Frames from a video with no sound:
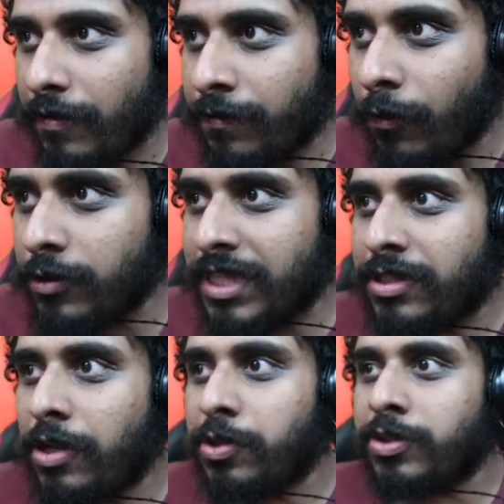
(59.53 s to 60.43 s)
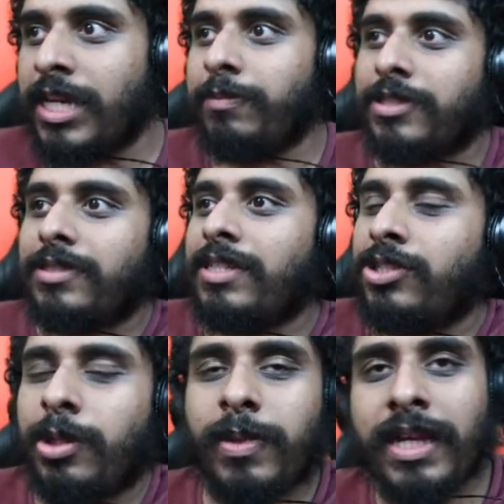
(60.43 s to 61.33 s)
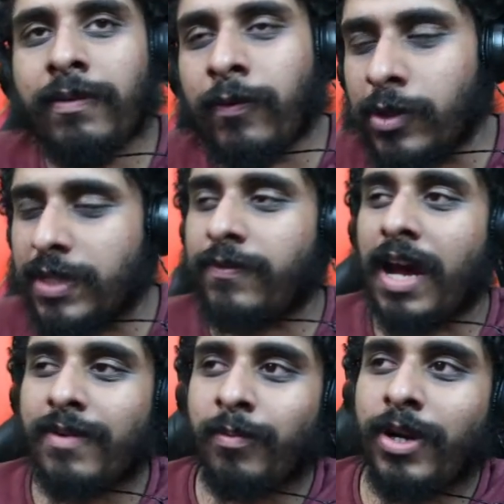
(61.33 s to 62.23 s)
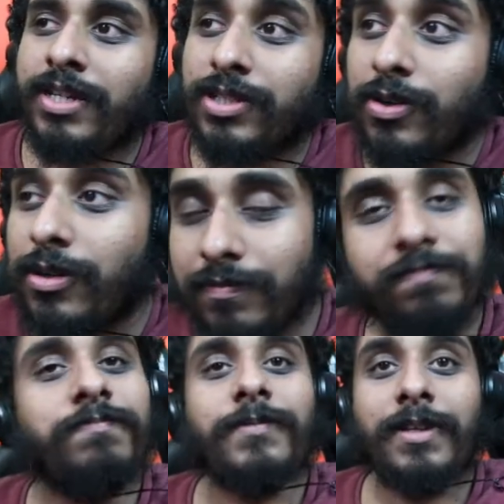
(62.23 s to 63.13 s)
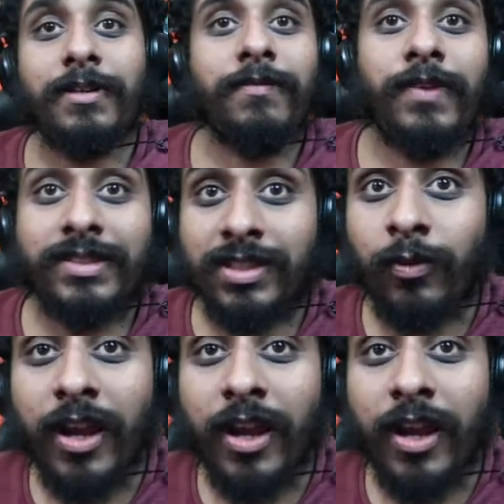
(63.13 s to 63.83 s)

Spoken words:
40 total tips. It should be 45, I'm pretty sure. Fixture